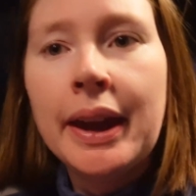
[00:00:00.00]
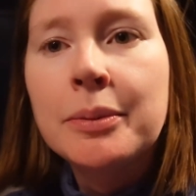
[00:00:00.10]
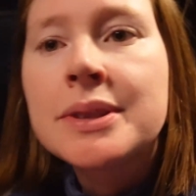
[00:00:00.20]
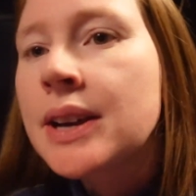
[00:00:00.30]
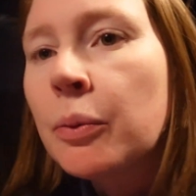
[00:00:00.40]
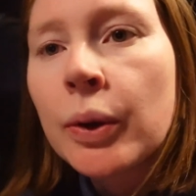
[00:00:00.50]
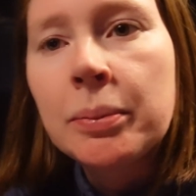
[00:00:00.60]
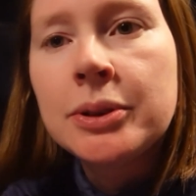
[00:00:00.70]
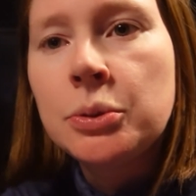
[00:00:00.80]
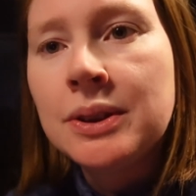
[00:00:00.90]
I'm somewhere
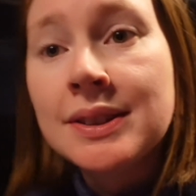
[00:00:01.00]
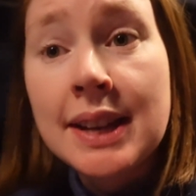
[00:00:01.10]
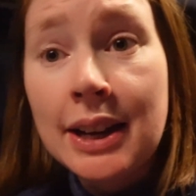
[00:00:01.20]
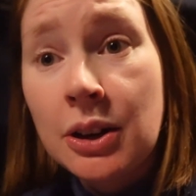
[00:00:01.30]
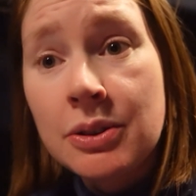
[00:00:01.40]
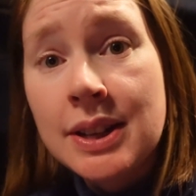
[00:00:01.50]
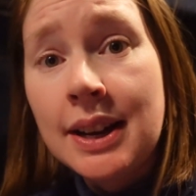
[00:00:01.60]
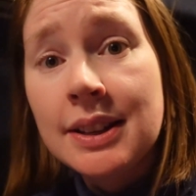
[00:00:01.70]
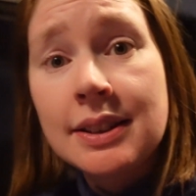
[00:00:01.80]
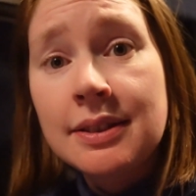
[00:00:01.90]
between San
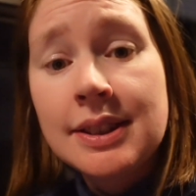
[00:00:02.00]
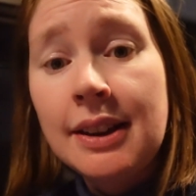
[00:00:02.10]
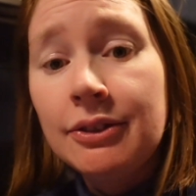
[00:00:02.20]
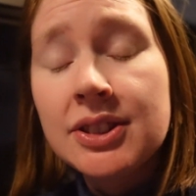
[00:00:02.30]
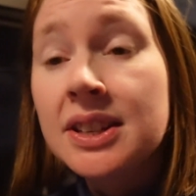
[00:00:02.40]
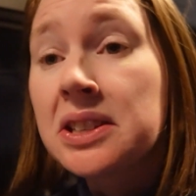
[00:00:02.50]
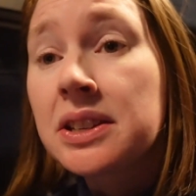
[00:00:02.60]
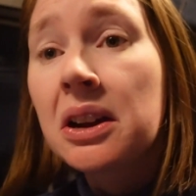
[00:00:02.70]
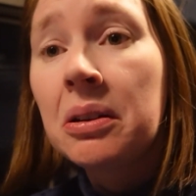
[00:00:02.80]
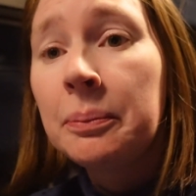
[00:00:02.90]
Jose and San
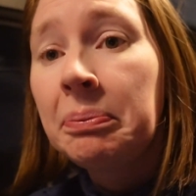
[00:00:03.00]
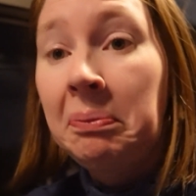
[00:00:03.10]
Francisco.